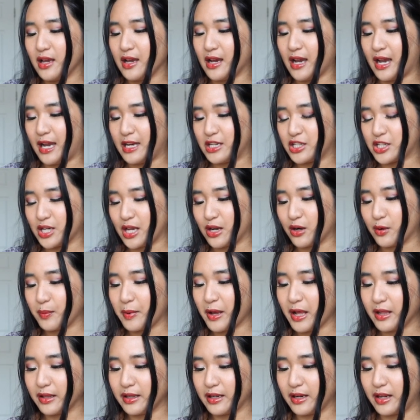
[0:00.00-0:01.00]
eyeshadow
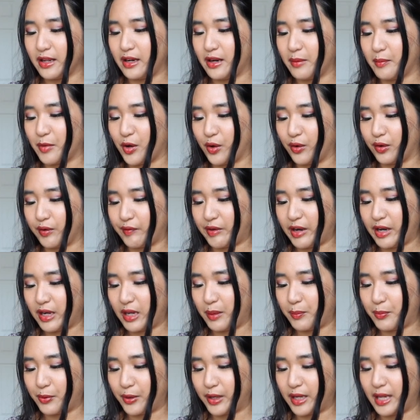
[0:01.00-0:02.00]
palette and I'm already
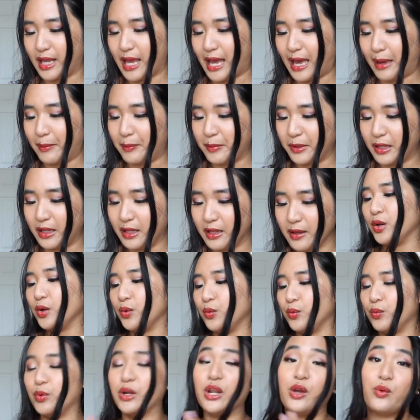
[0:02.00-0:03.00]
pretty happy.
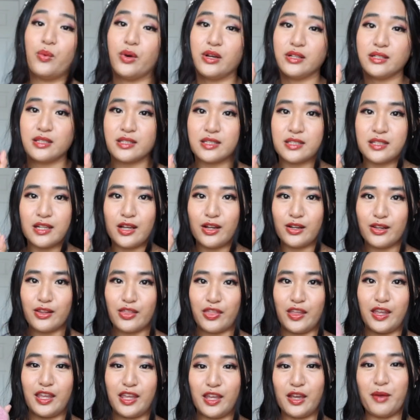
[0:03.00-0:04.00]
When I was
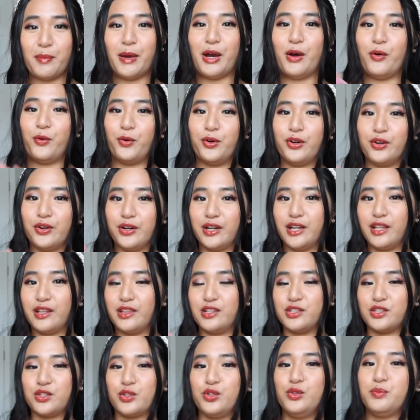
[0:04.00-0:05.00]
thinking about ordering
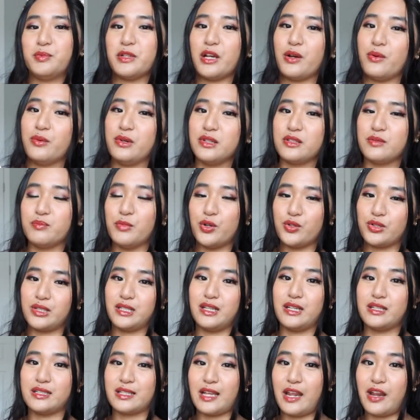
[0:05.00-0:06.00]
the scoops, I was mostly
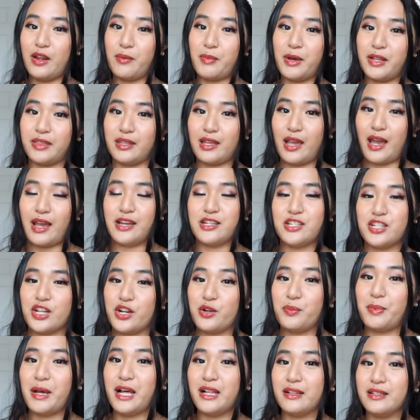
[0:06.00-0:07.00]
excited about the
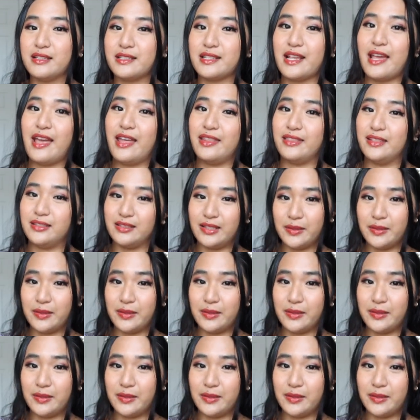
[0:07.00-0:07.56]
eyeshadow palettes and the